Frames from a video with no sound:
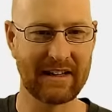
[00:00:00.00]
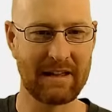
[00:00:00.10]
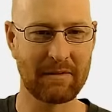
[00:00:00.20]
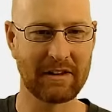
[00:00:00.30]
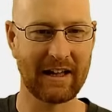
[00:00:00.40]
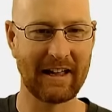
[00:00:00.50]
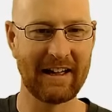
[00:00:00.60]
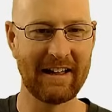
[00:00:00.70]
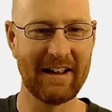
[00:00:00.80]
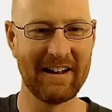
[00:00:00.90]
You keep
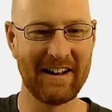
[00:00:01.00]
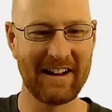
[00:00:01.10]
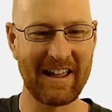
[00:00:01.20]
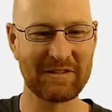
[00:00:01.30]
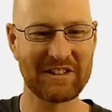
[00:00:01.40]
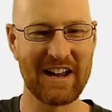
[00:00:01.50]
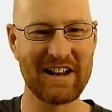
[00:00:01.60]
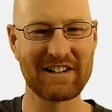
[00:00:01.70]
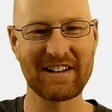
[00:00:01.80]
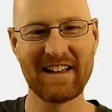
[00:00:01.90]
clicking it, it keeps
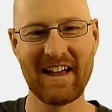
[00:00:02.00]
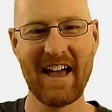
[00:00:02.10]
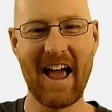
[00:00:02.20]
changing.